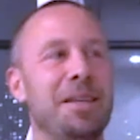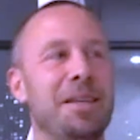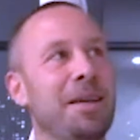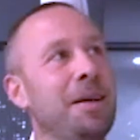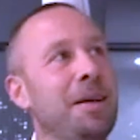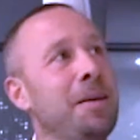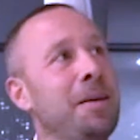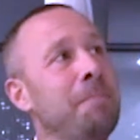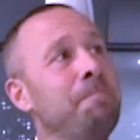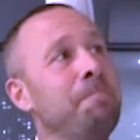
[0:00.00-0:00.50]

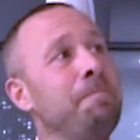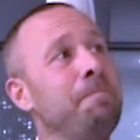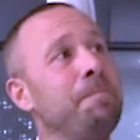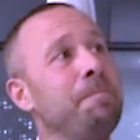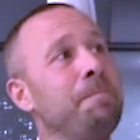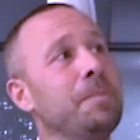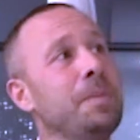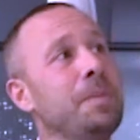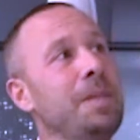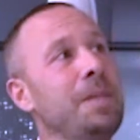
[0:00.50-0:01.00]
Um,
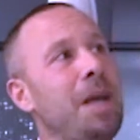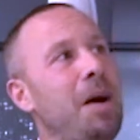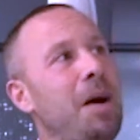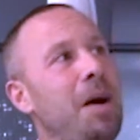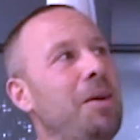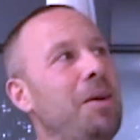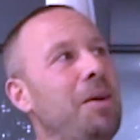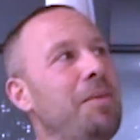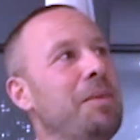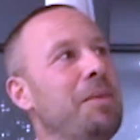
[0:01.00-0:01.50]
No, I
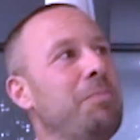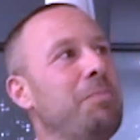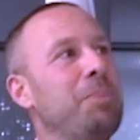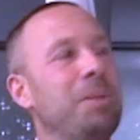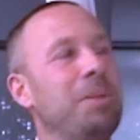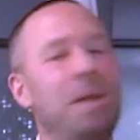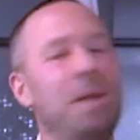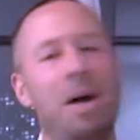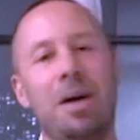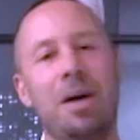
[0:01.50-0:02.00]
don't need
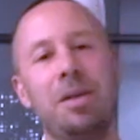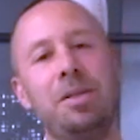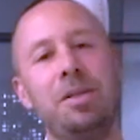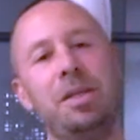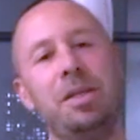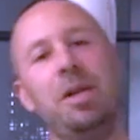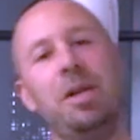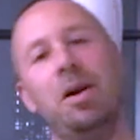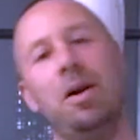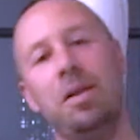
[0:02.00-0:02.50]
plugs.
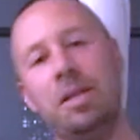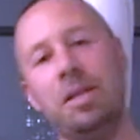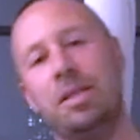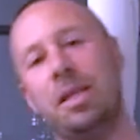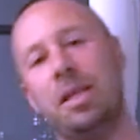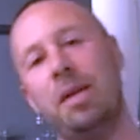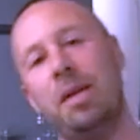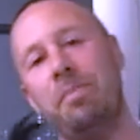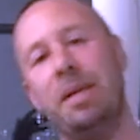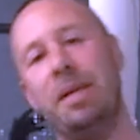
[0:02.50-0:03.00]
You know, listen,
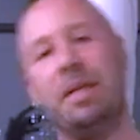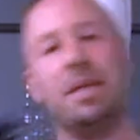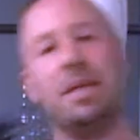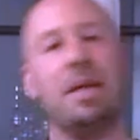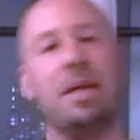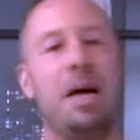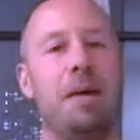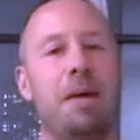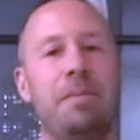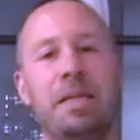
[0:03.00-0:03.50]
I'll be at the
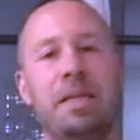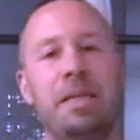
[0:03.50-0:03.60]
Comedy